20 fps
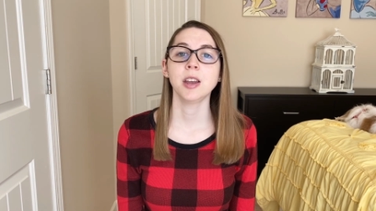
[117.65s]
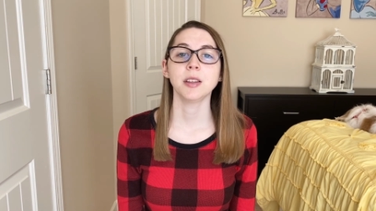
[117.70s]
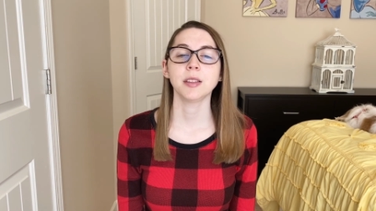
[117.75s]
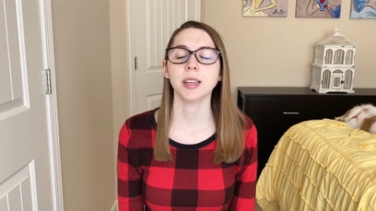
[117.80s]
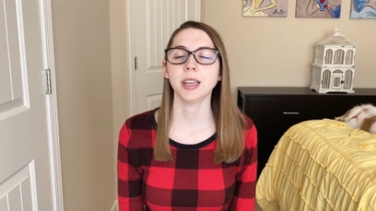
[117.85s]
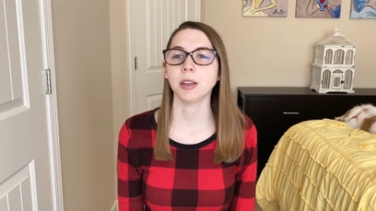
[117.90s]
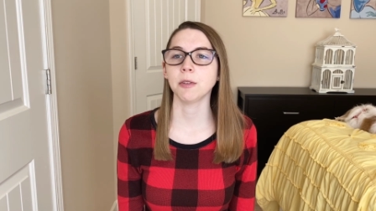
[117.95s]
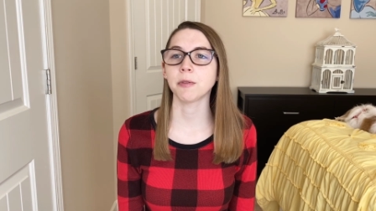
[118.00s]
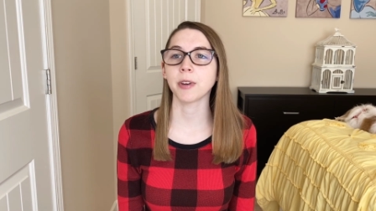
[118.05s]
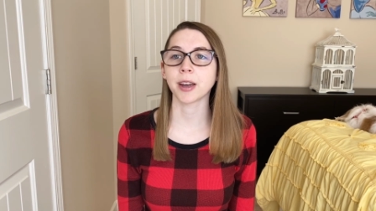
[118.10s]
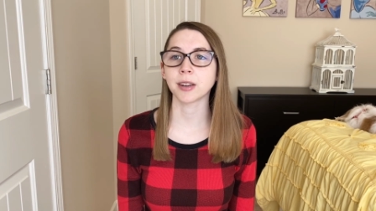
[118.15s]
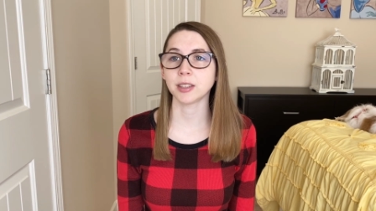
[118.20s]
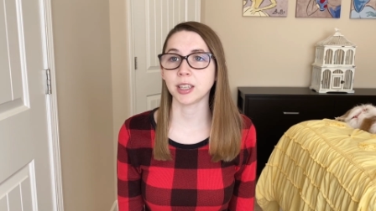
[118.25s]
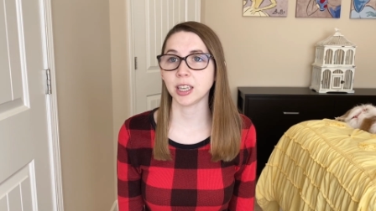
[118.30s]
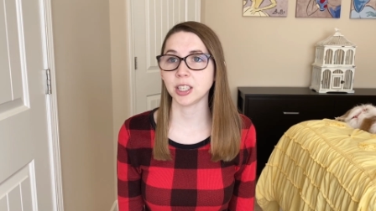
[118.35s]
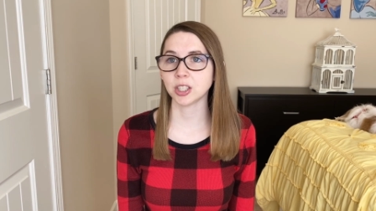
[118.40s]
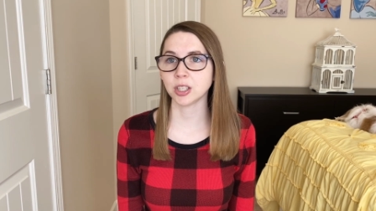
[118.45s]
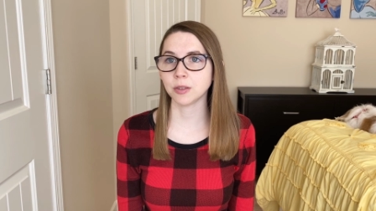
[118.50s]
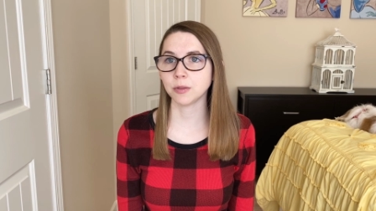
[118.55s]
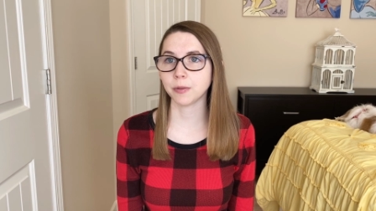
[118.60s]
the
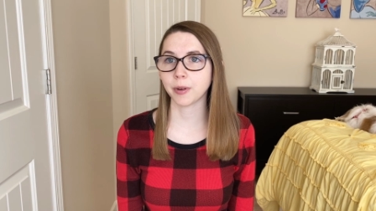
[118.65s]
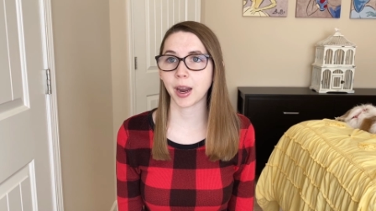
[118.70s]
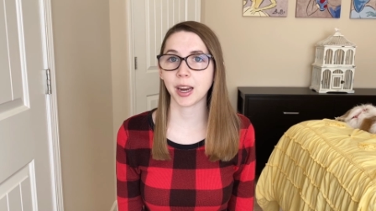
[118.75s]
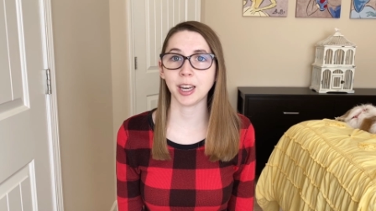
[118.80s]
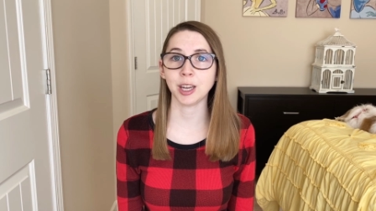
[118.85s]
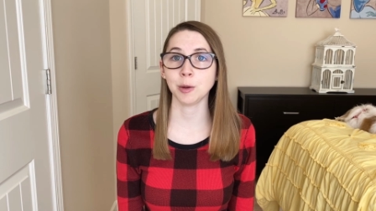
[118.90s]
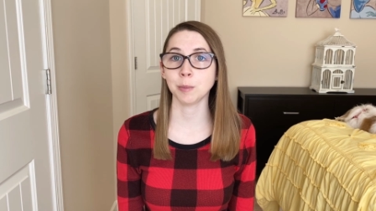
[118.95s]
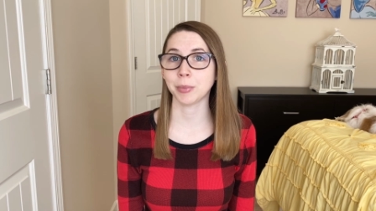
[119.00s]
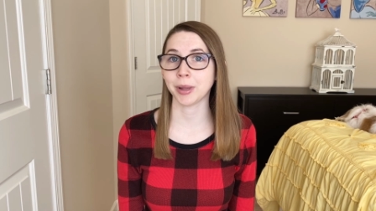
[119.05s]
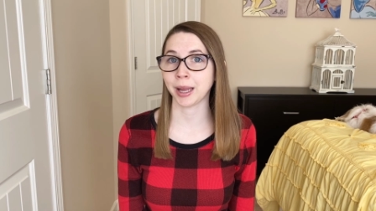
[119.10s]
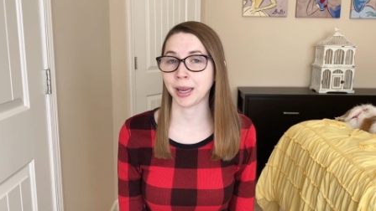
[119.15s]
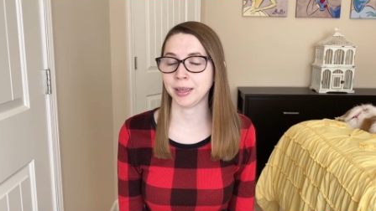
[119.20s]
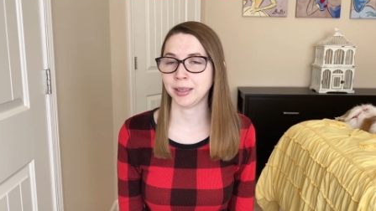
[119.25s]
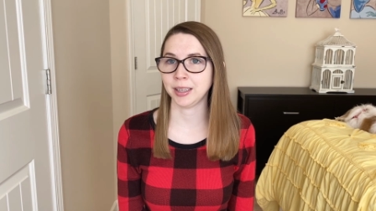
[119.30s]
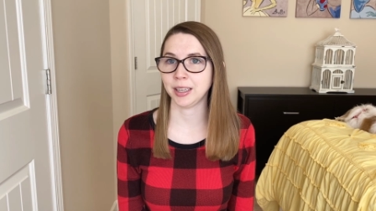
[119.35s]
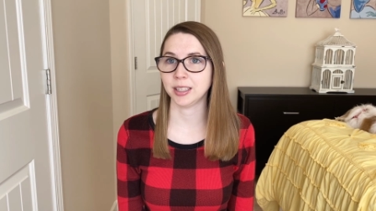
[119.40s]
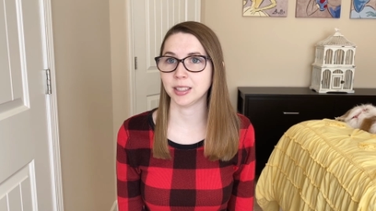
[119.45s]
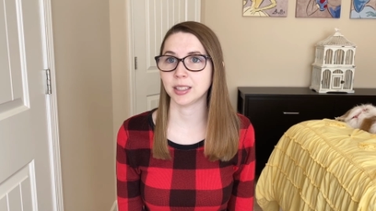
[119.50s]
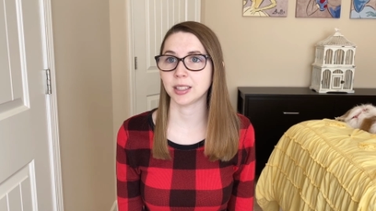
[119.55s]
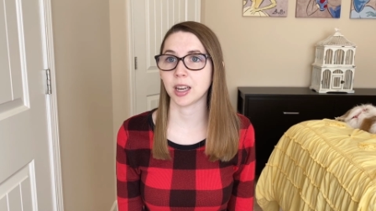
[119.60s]
Foundation Fighting
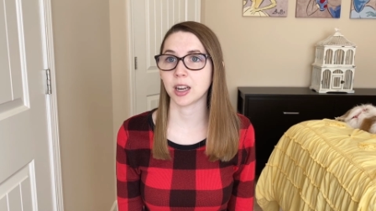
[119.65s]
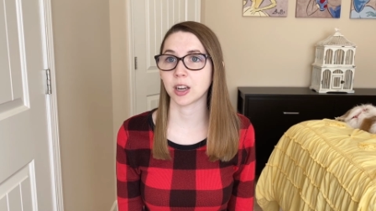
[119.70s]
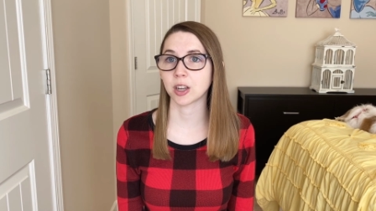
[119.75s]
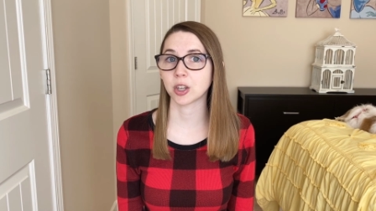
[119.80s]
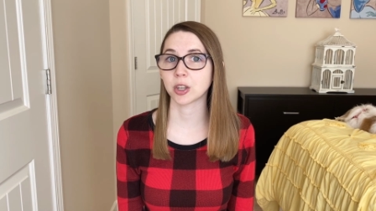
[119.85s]
Blindness